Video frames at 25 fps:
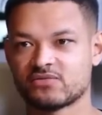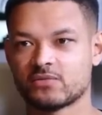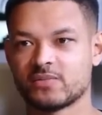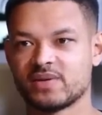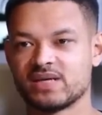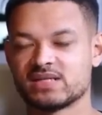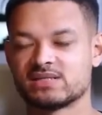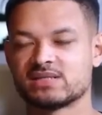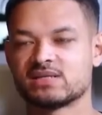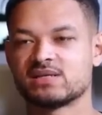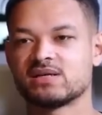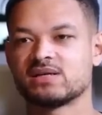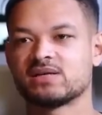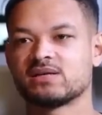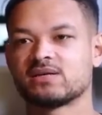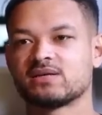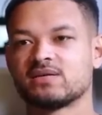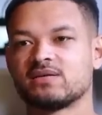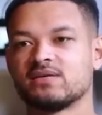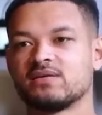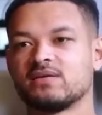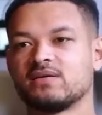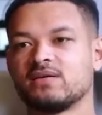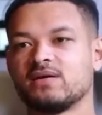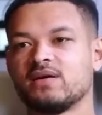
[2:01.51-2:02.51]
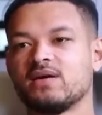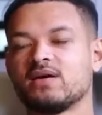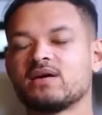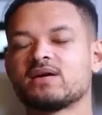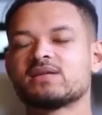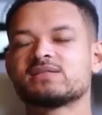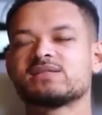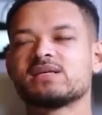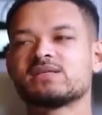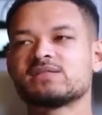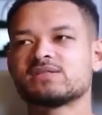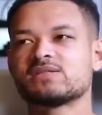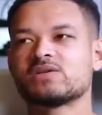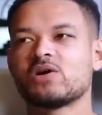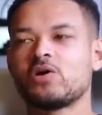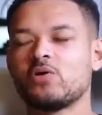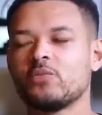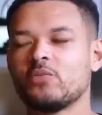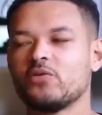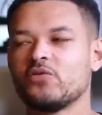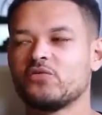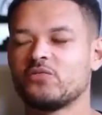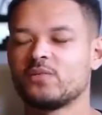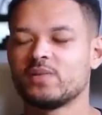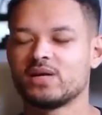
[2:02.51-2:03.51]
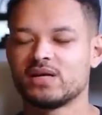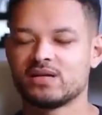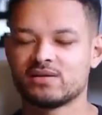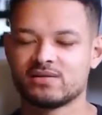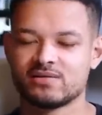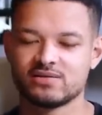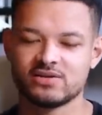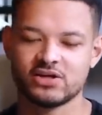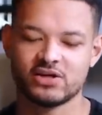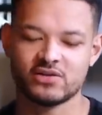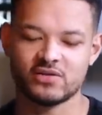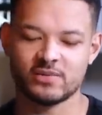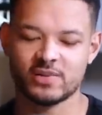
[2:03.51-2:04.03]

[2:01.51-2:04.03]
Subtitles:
repeatedly. Because there's this whole movement in, you know,